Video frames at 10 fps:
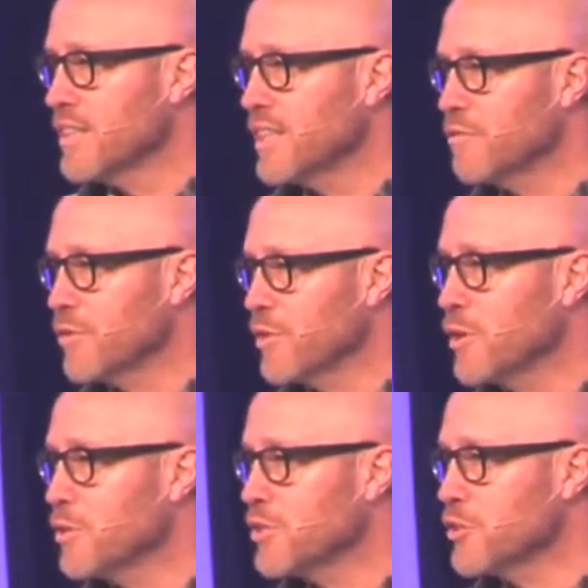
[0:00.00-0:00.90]
And for
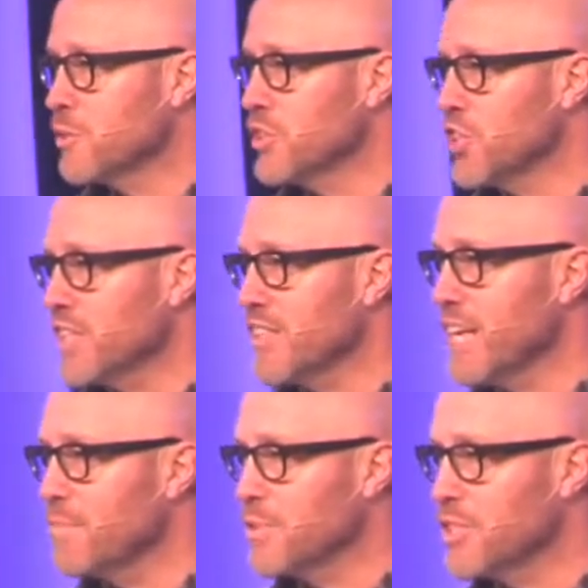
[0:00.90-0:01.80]
those who reject the
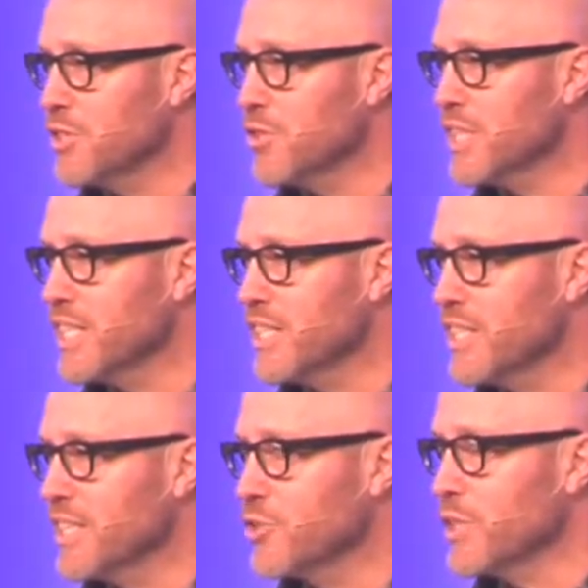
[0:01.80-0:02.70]
opportunity
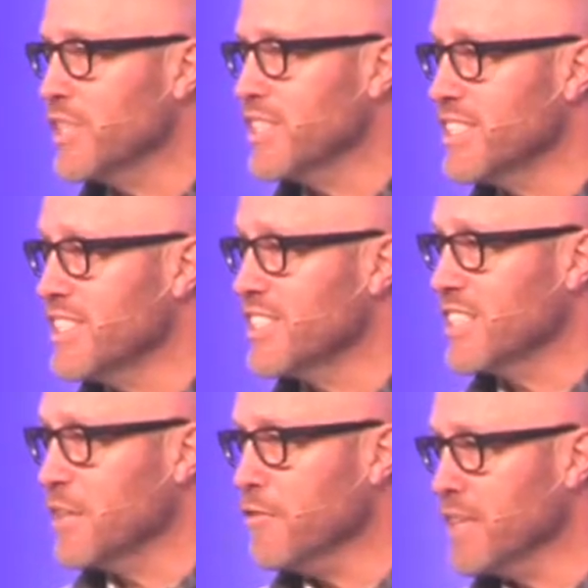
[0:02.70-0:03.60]
and treat it as
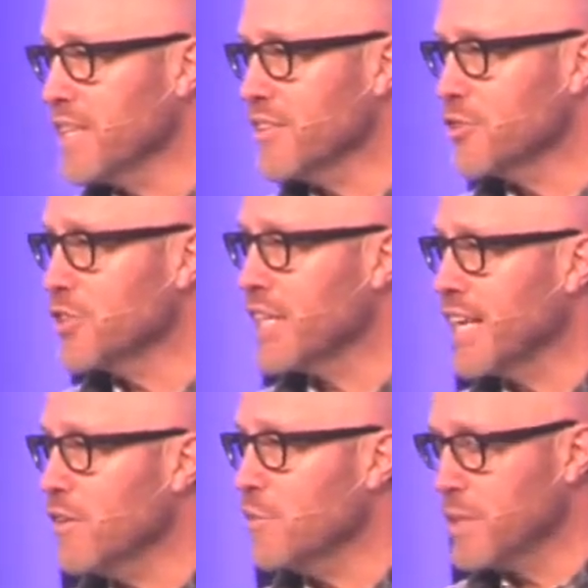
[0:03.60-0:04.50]
insignificant, there's an
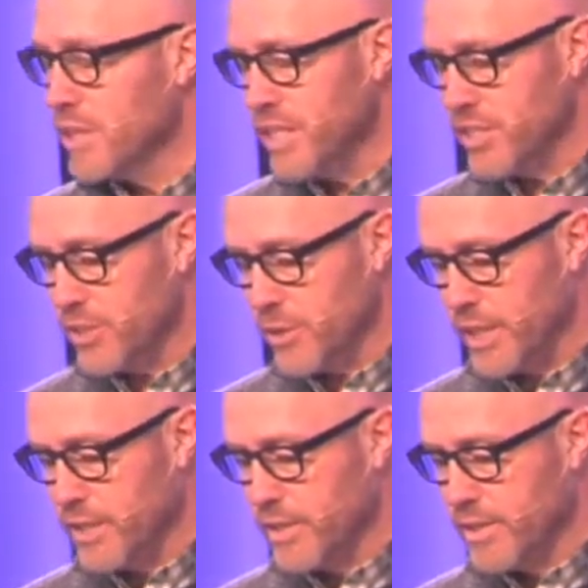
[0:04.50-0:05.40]
accountability to
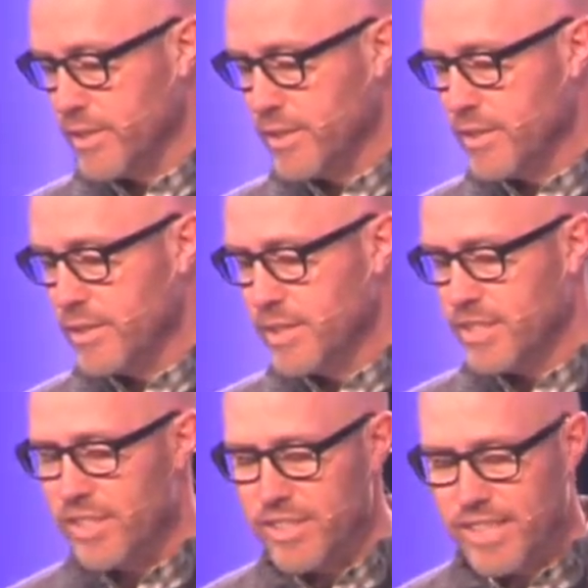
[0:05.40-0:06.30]
it. You
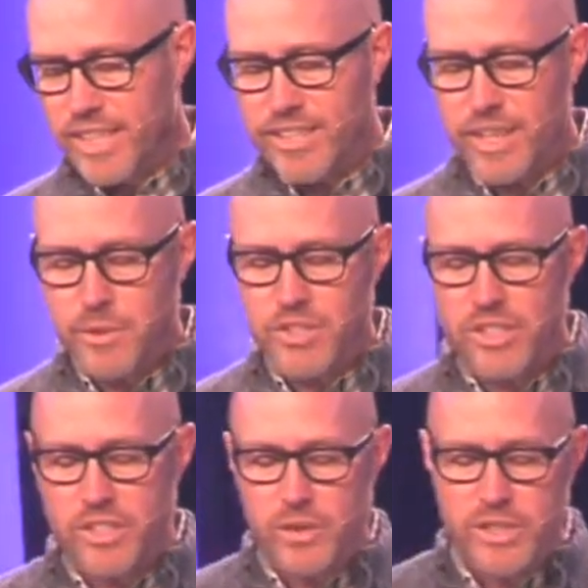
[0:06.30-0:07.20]
see, the second thing I want you
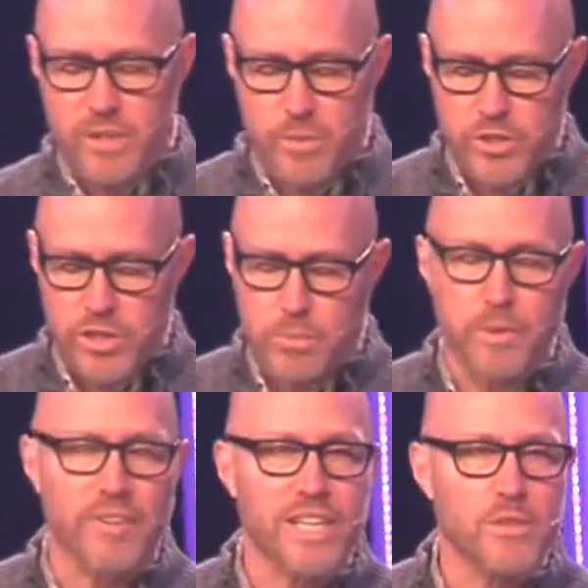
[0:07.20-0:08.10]
to know is that mercy
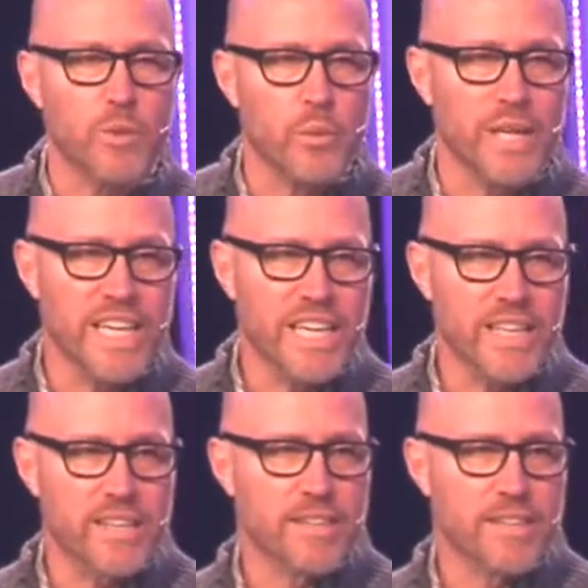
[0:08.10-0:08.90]
provides what we need.